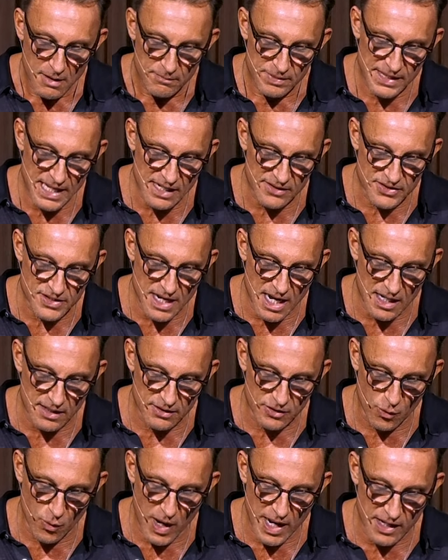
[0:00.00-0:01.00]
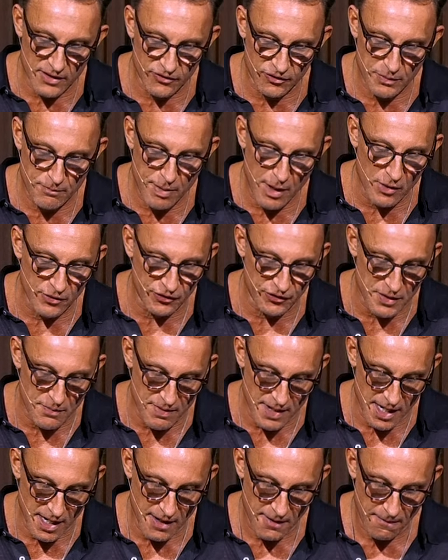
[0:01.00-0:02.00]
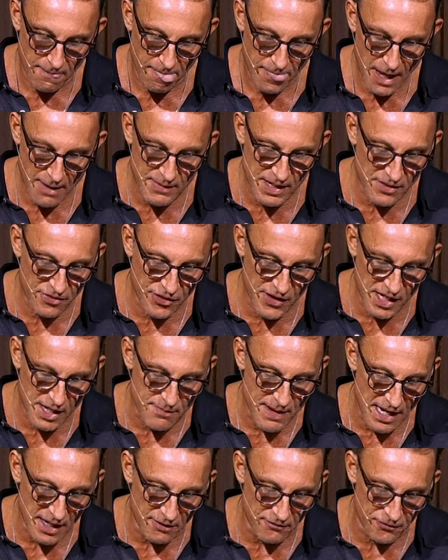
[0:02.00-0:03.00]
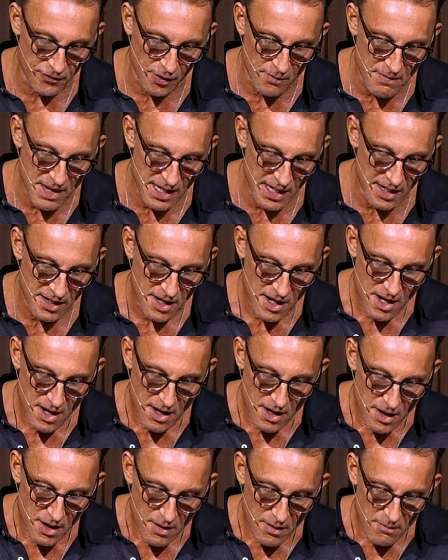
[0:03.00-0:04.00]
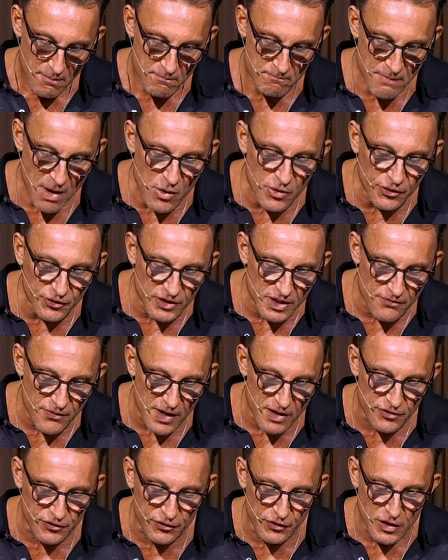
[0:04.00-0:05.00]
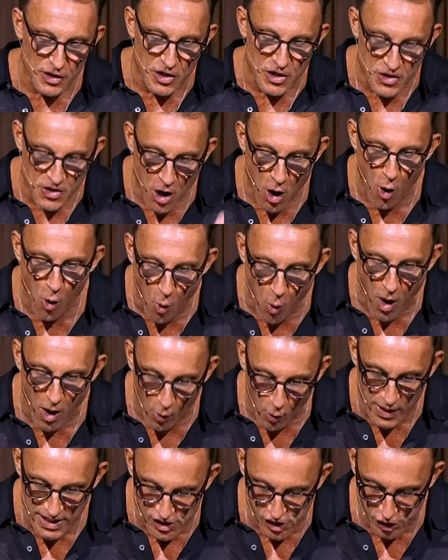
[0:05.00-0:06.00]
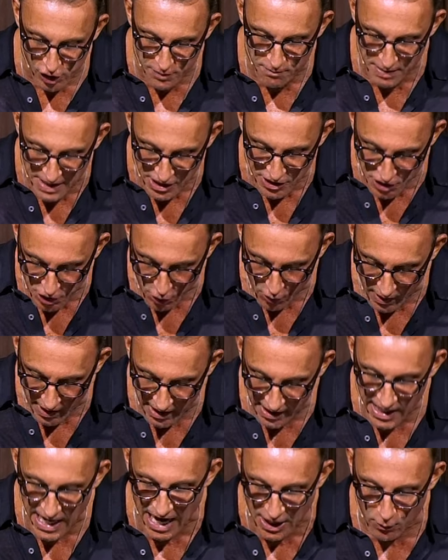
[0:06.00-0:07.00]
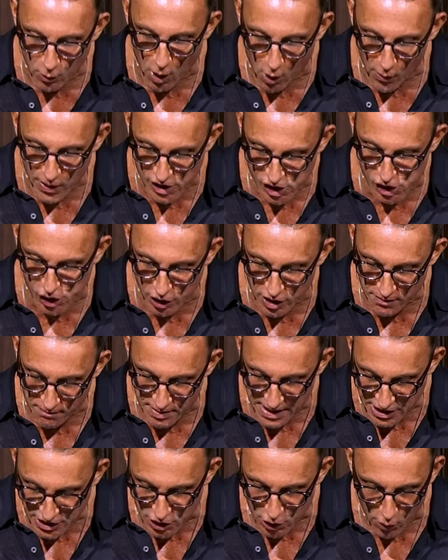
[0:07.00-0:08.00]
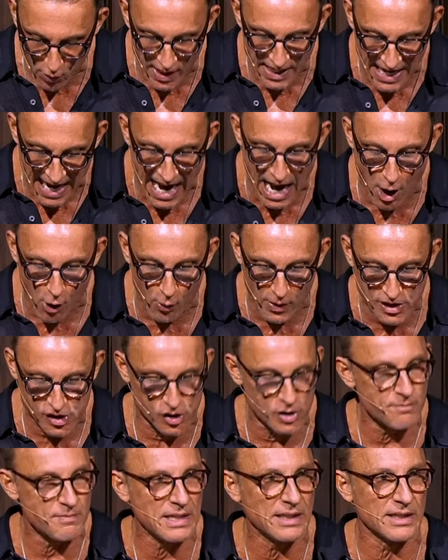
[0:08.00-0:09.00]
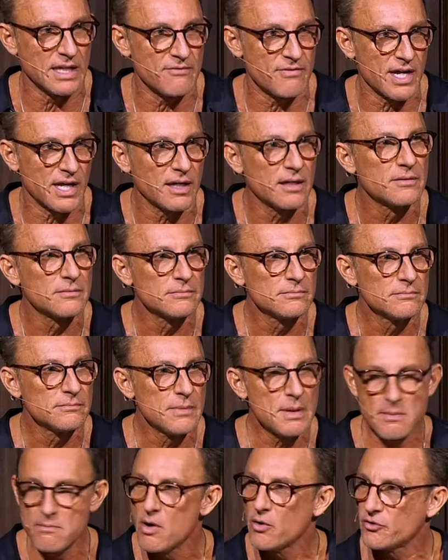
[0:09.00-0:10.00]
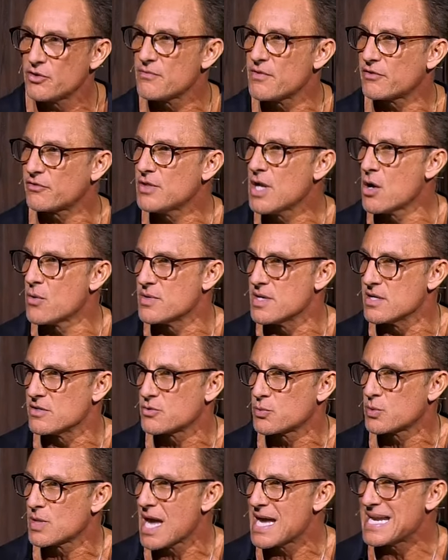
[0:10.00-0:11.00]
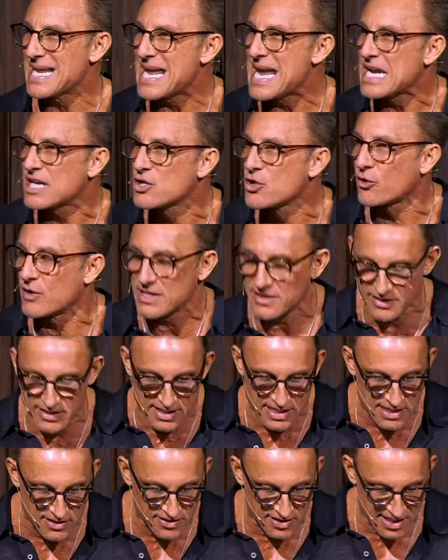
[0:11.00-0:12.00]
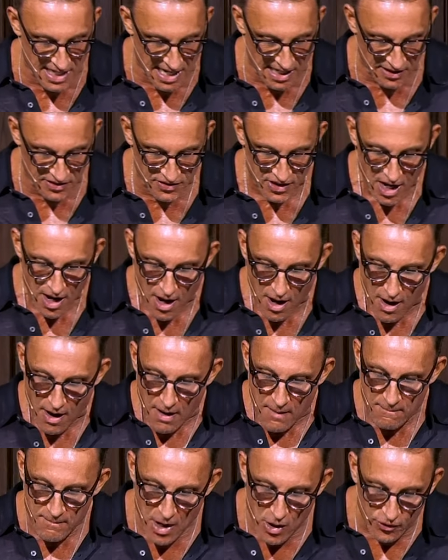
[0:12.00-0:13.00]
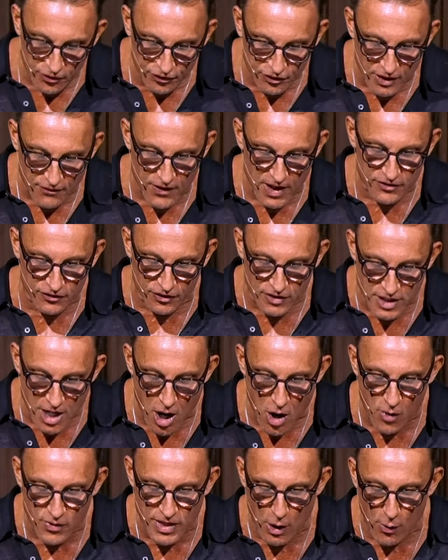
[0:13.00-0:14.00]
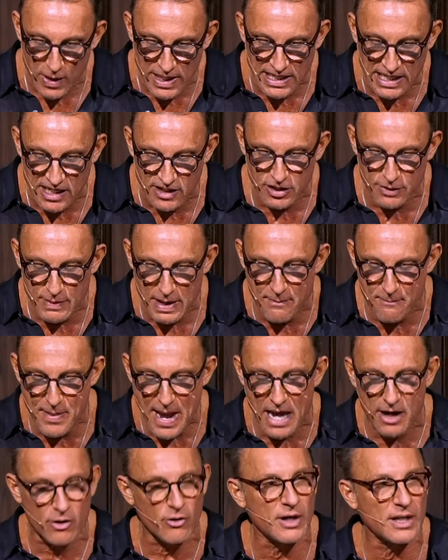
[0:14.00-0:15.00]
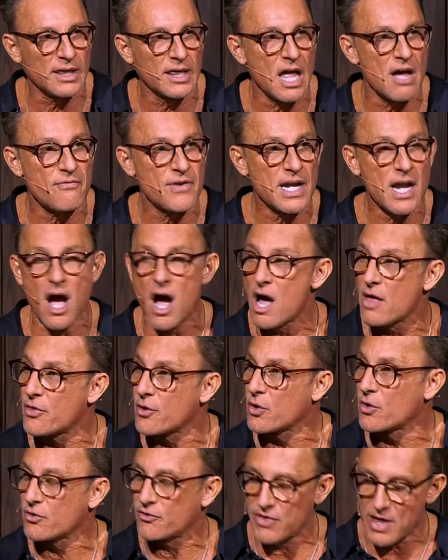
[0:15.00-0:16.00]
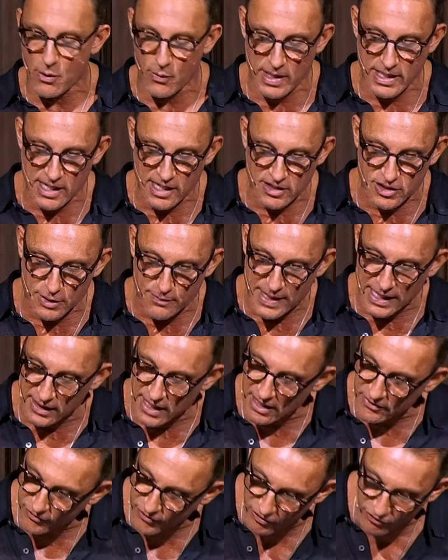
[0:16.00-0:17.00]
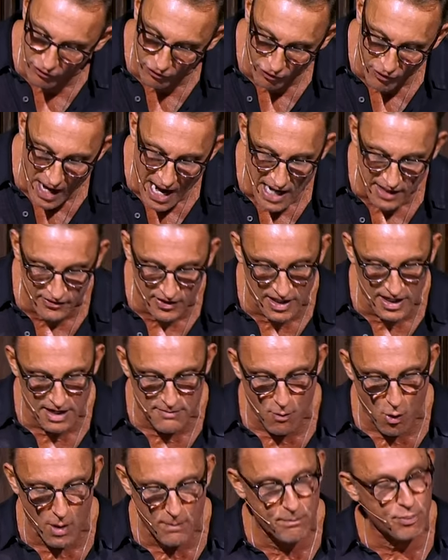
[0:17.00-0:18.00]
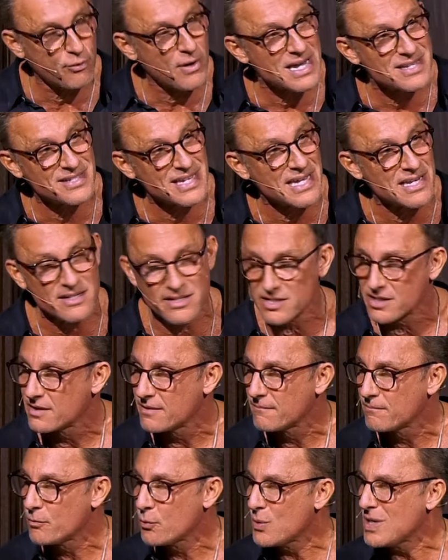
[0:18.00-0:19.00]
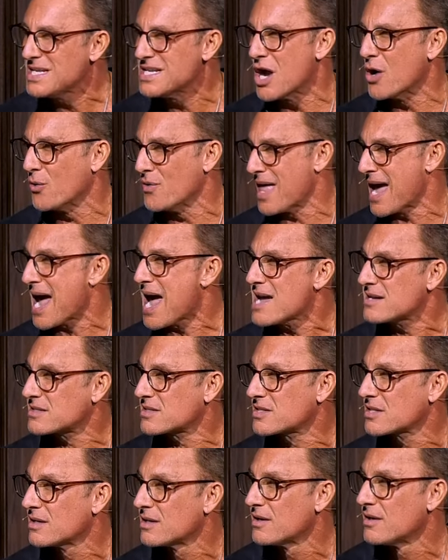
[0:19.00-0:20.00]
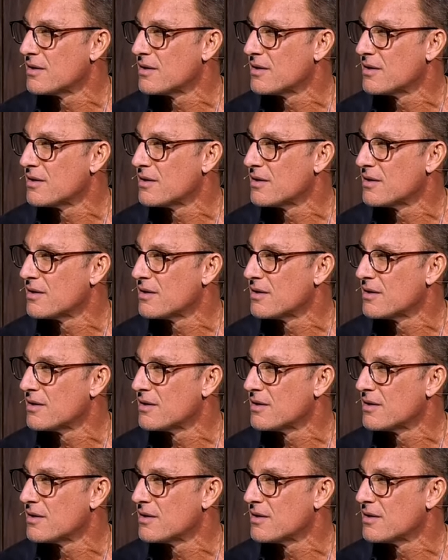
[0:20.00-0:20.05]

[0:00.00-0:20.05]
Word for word: But that's not the way it's supposed to be. I mean, think about it for a minute. Most of us know what we should be doing and what we shouldn't be doing, how we should be living. And most of us know this. We're not ignorant to these things. Most of us know that we need to be better at loving others, that we need to be less distracted and more present. We know that.